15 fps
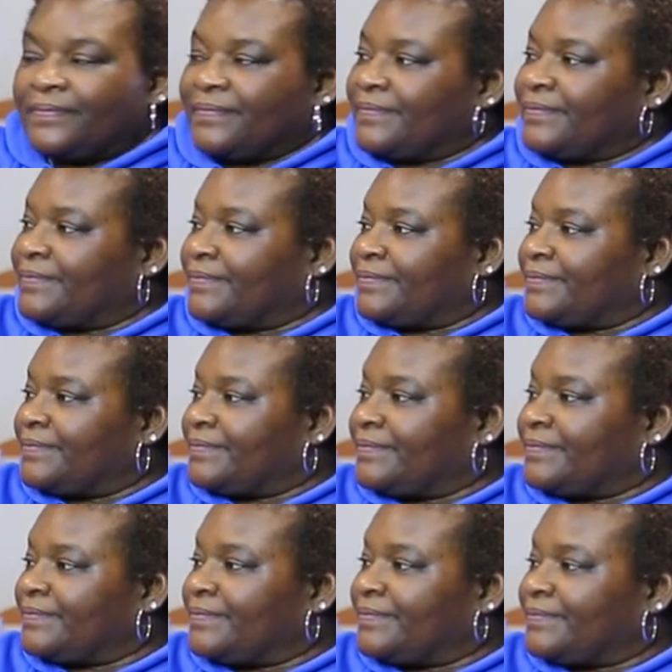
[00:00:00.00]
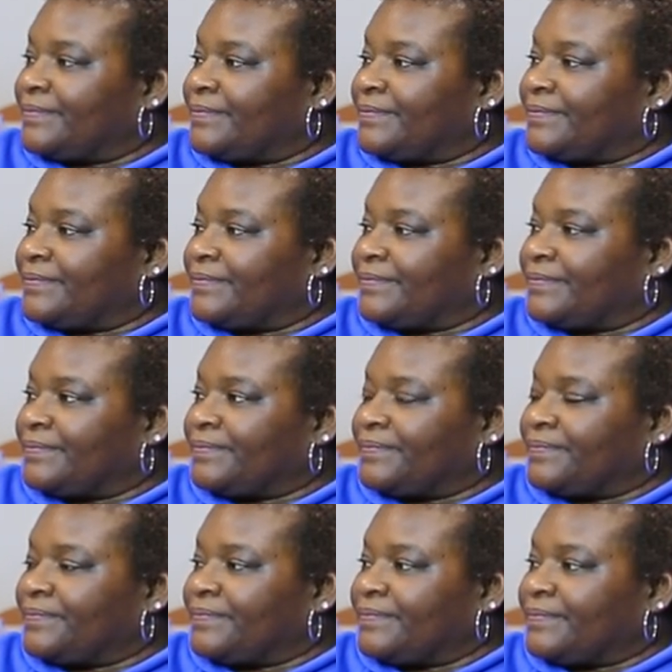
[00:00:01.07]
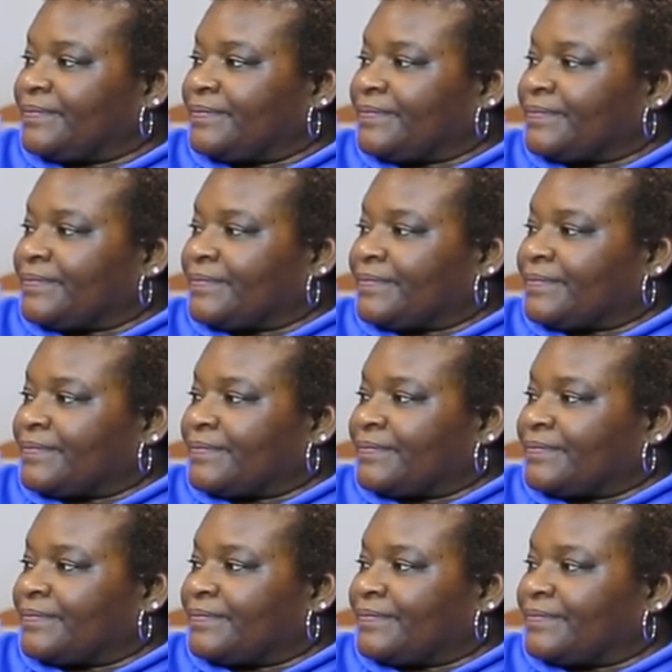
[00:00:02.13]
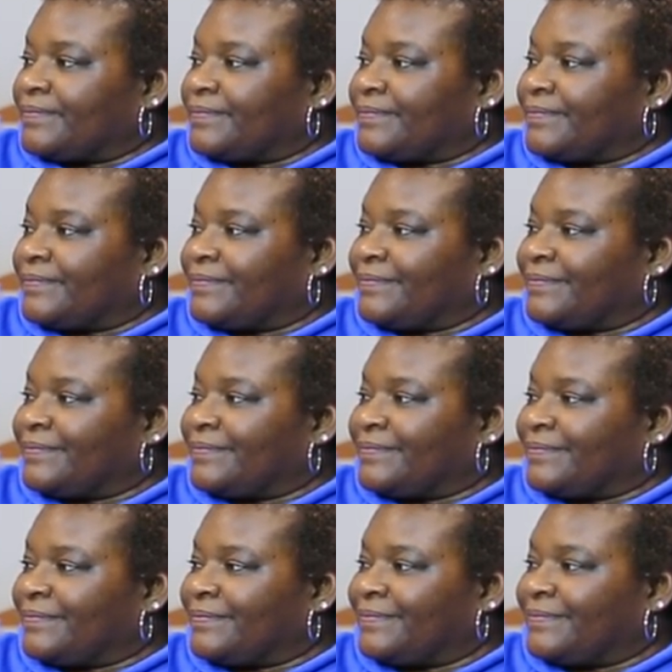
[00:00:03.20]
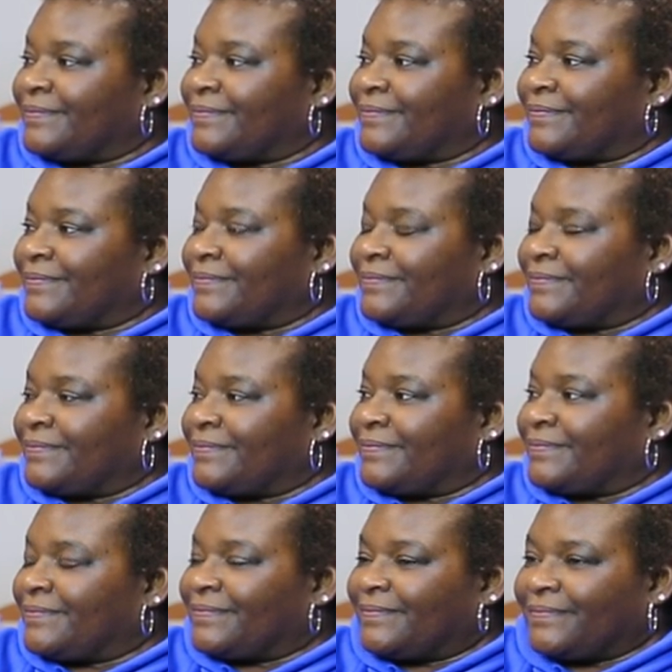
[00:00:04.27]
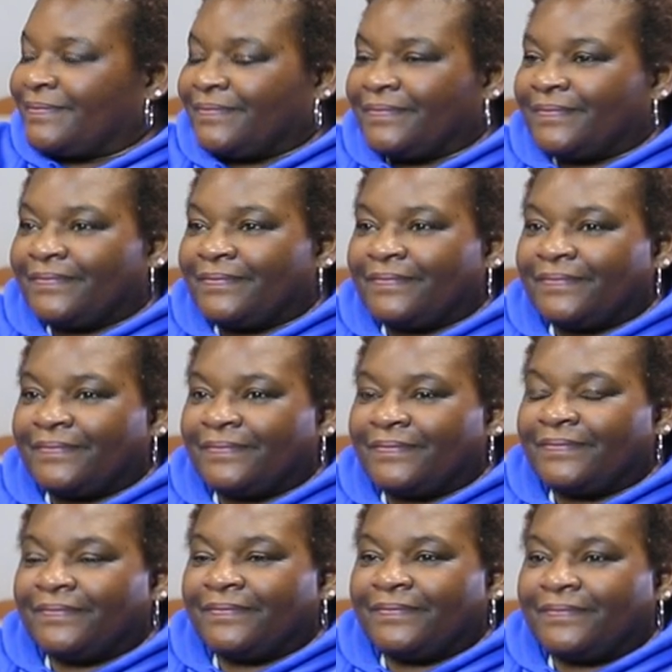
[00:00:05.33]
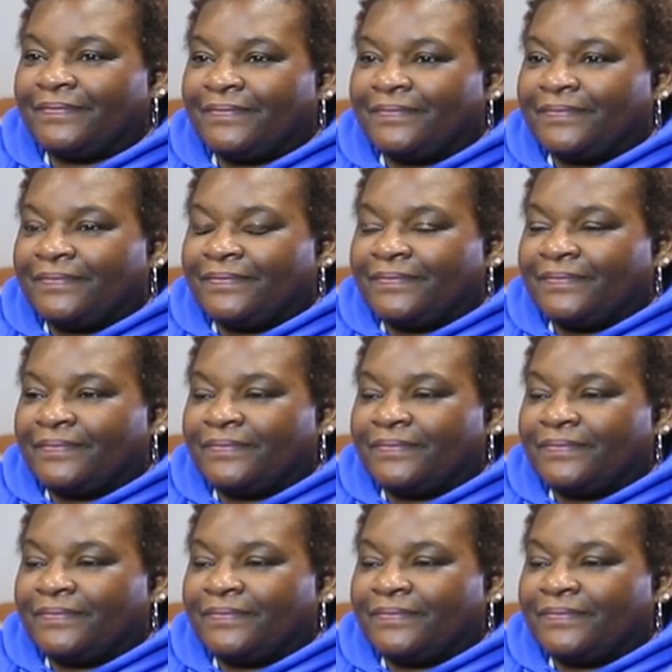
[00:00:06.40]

[no speech]